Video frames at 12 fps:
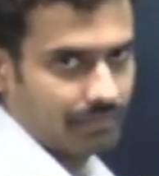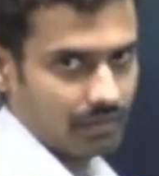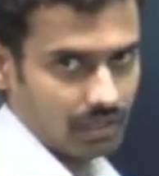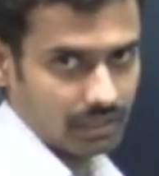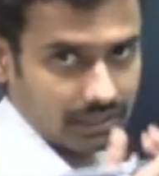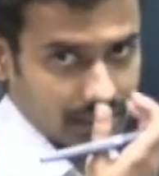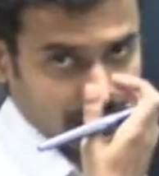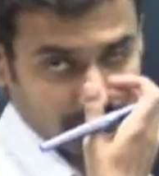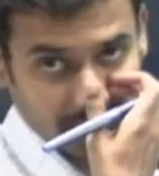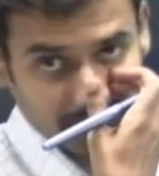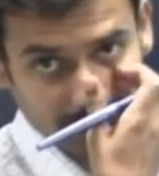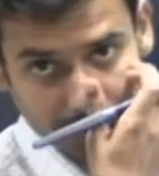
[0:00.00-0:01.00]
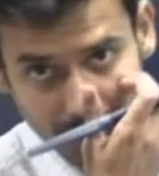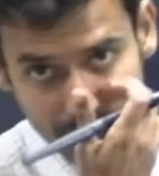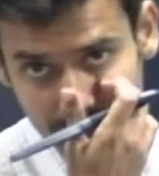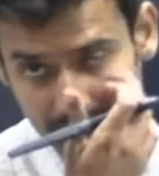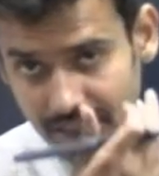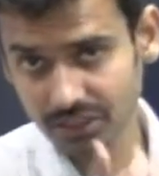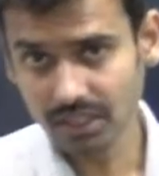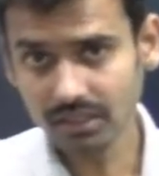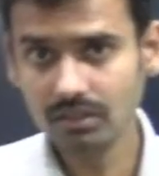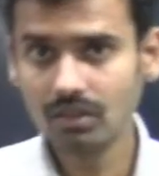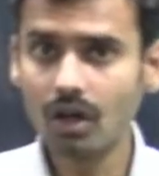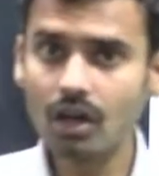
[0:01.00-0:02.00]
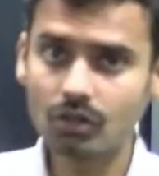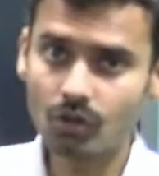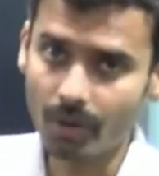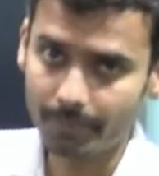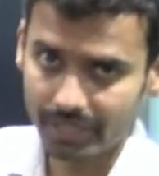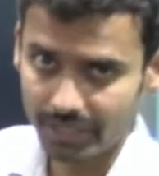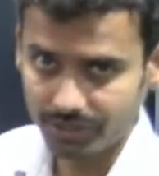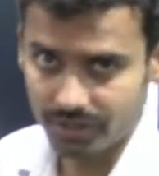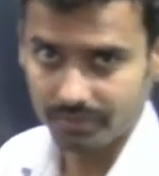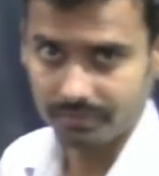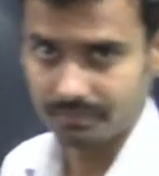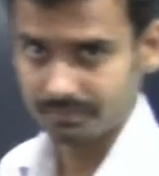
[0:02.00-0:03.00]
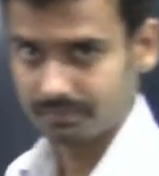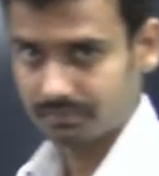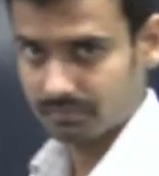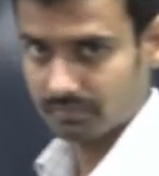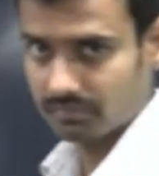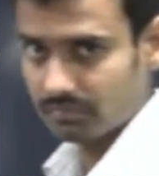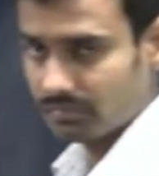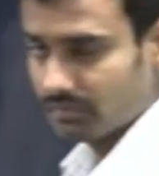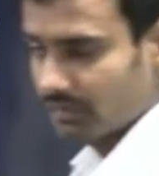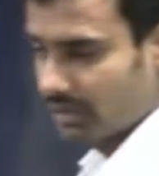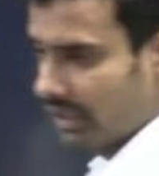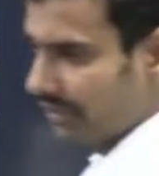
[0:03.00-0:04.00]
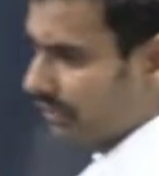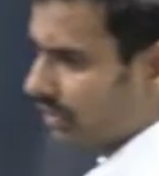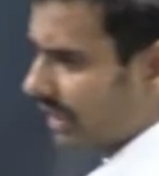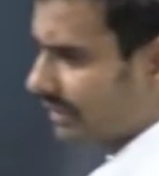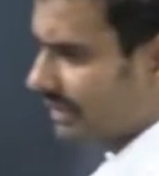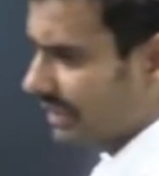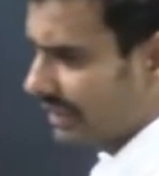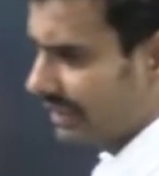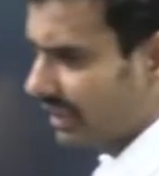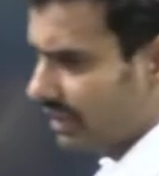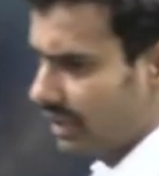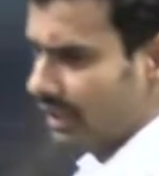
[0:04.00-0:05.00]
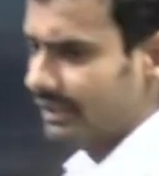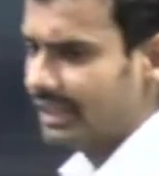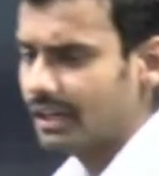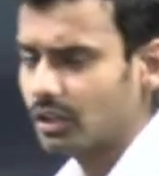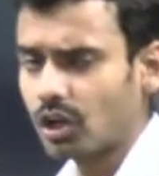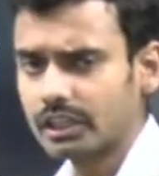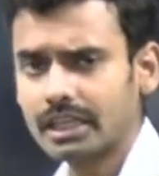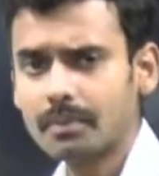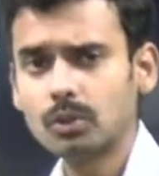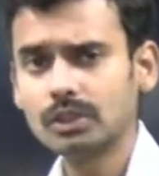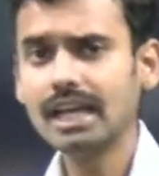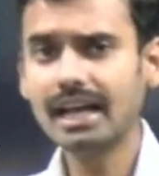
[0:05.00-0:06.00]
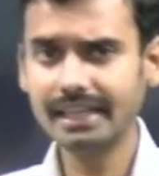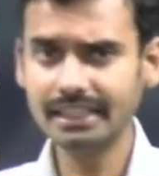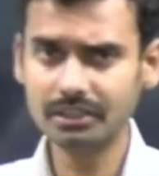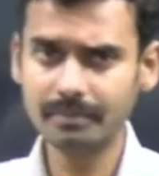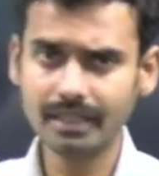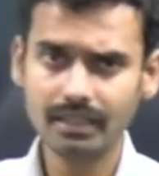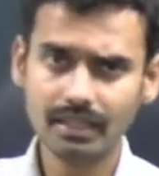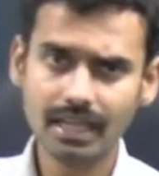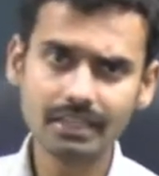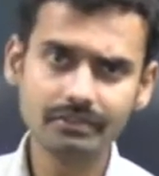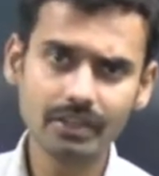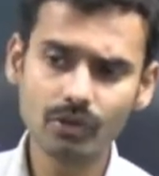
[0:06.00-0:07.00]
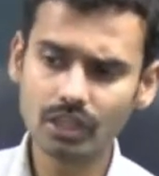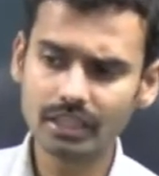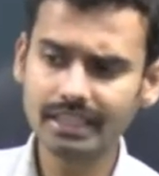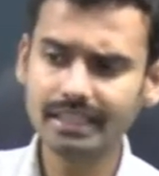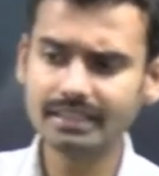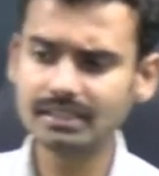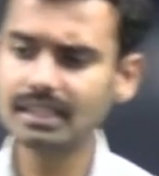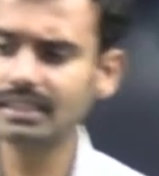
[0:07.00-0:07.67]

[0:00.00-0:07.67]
this? Is it permutation or combination? If you consider here, they are talking about the arrangement. As we have already discussed,